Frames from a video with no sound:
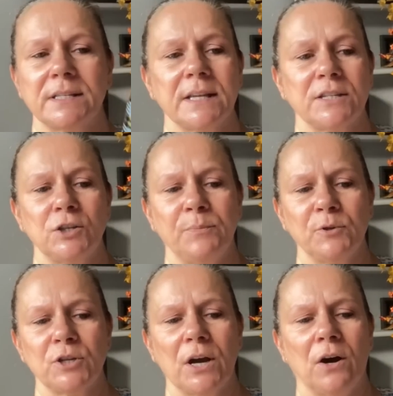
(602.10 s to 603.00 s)
says you
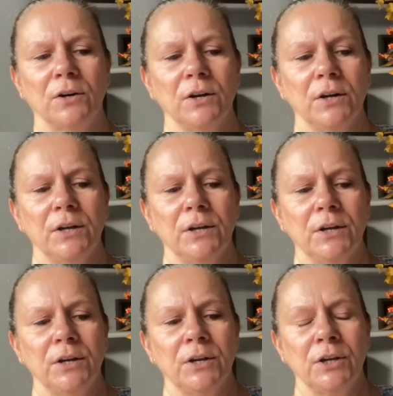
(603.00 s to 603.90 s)
put it on,
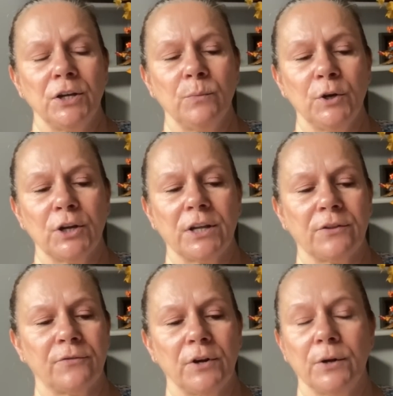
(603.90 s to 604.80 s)
you work it
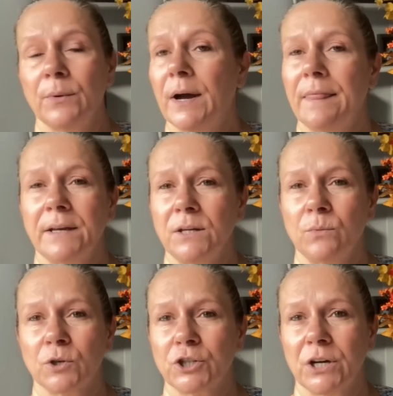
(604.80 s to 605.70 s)
through and then you
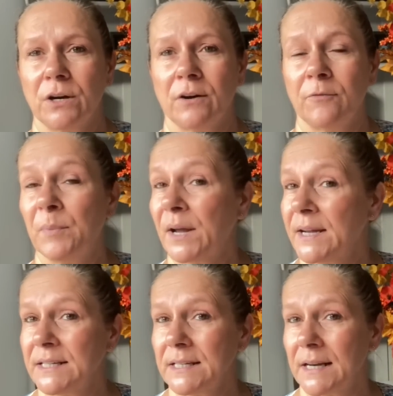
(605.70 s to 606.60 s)
wash it off. But
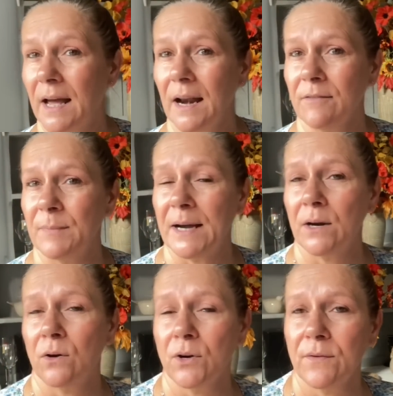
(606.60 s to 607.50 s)
I didn't. I left mine
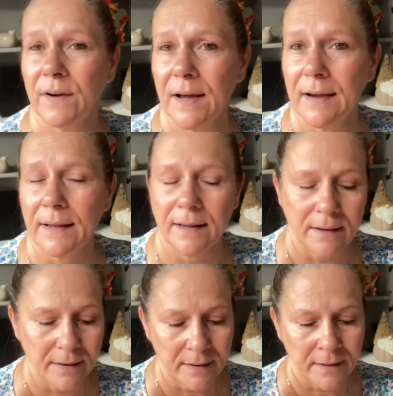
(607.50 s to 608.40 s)
on overnight,
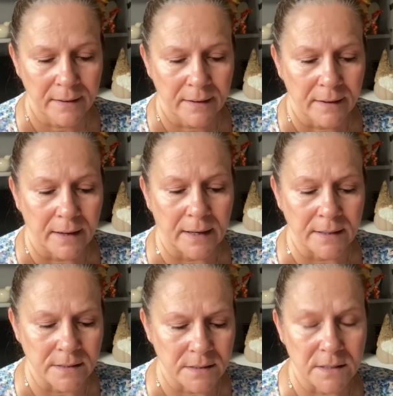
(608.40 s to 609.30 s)

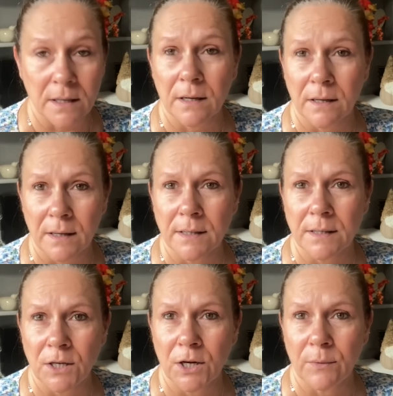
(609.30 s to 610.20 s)
and
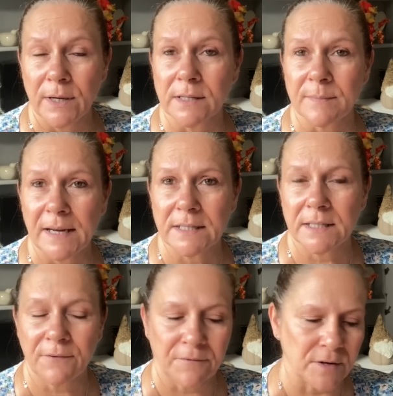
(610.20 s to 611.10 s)
you know, it has made a
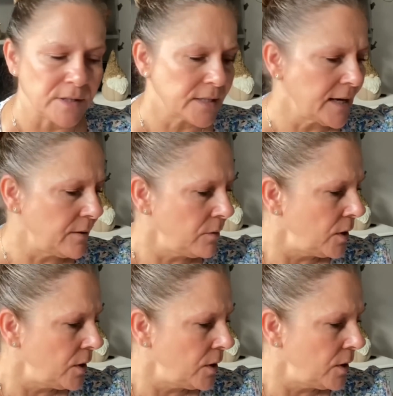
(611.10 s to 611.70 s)
difference. Now,